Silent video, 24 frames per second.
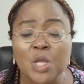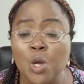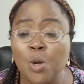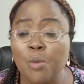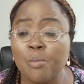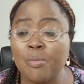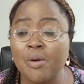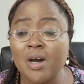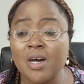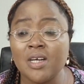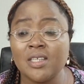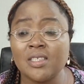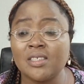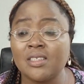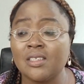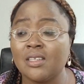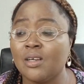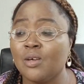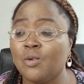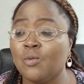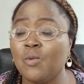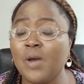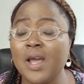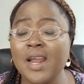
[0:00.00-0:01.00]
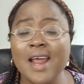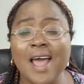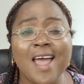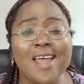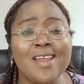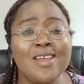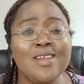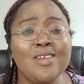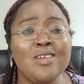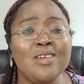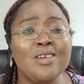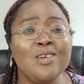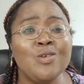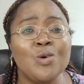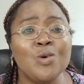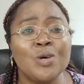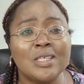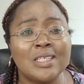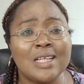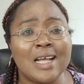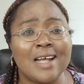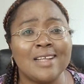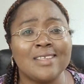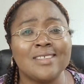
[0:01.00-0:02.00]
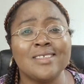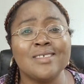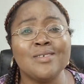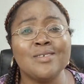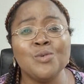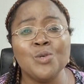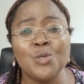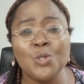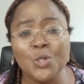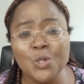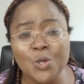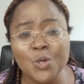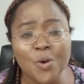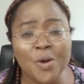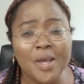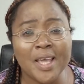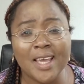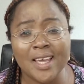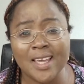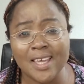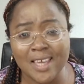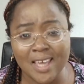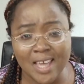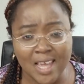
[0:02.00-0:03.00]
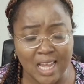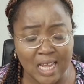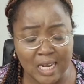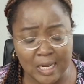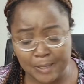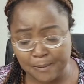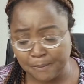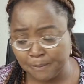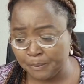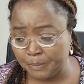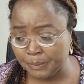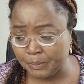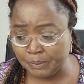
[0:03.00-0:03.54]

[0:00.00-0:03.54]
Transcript: But when I looked at Uyo again,